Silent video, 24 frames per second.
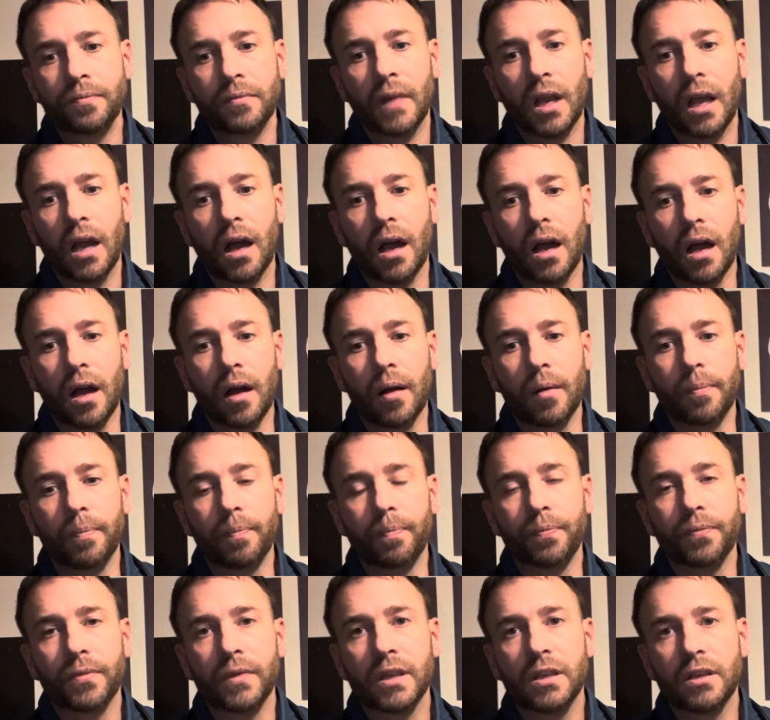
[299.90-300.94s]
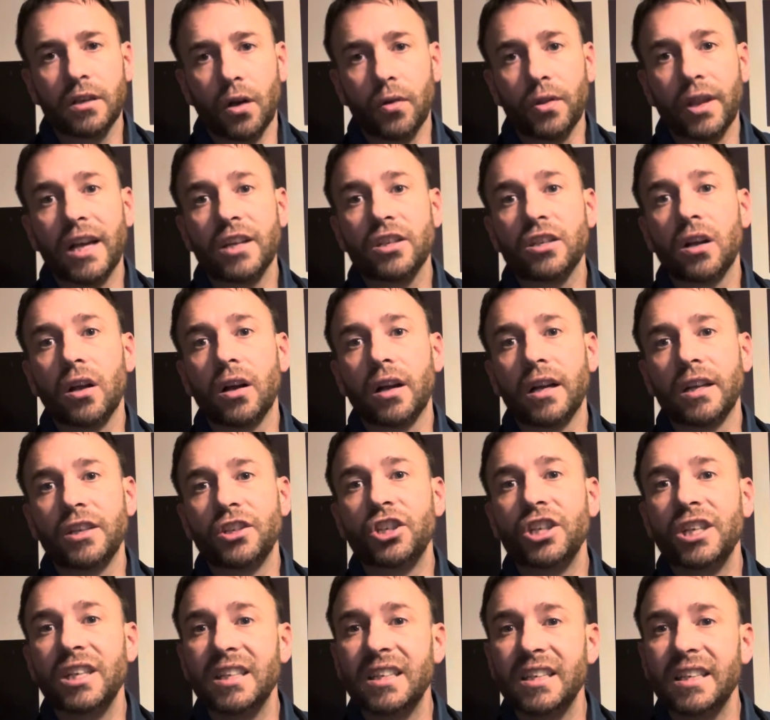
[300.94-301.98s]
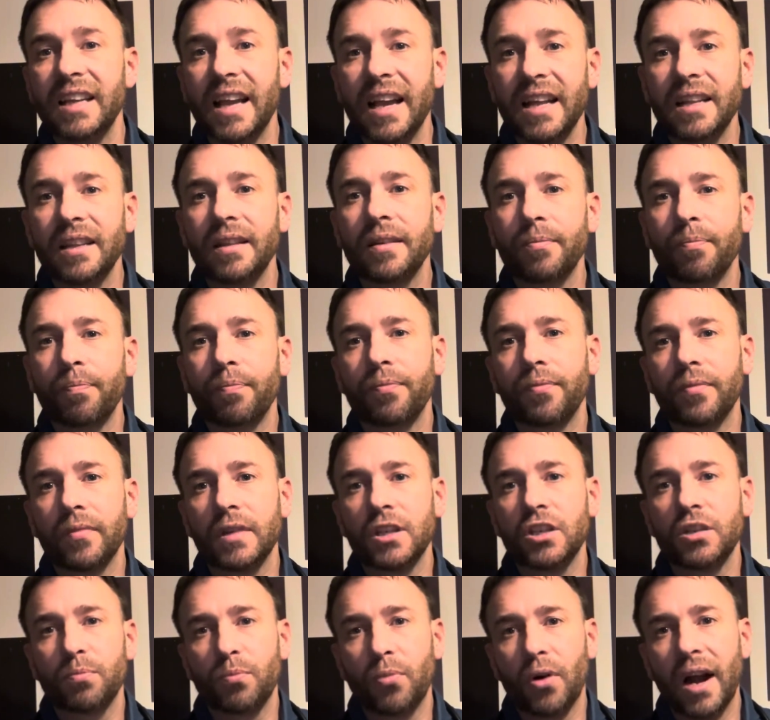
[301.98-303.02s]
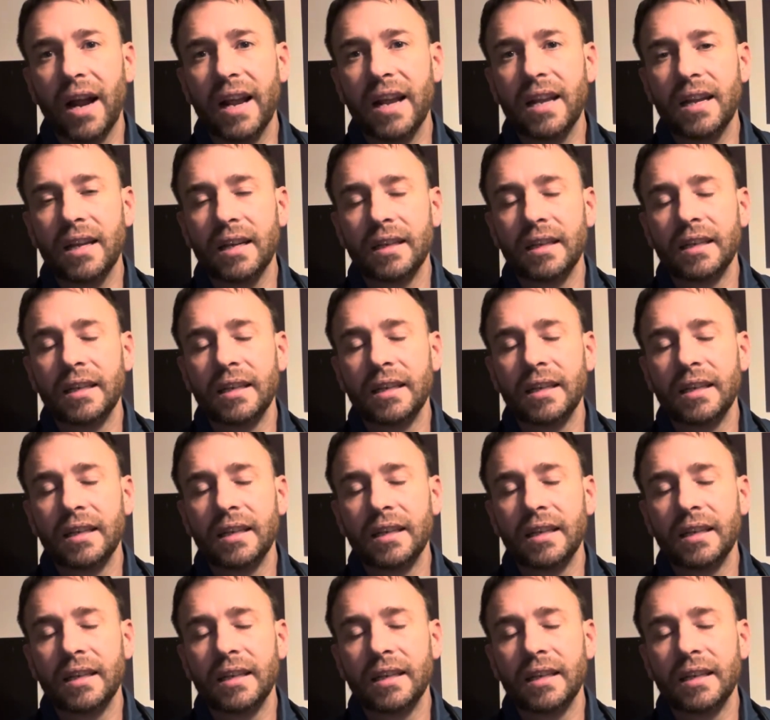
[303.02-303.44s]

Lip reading: So that's like a GTN spray,